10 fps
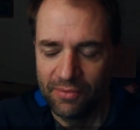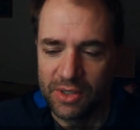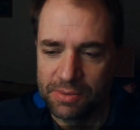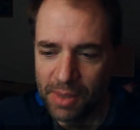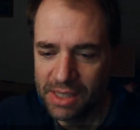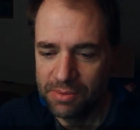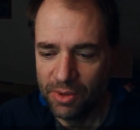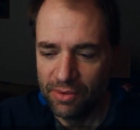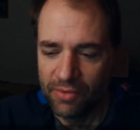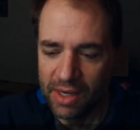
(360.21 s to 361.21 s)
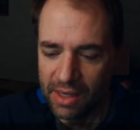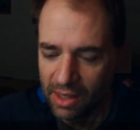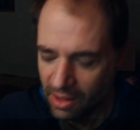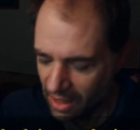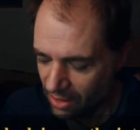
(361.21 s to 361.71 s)
it's possible to find
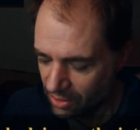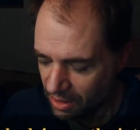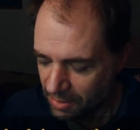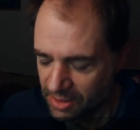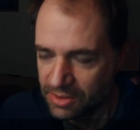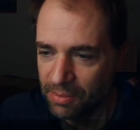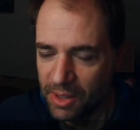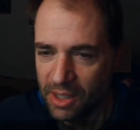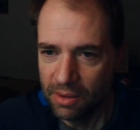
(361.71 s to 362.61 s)
all out about something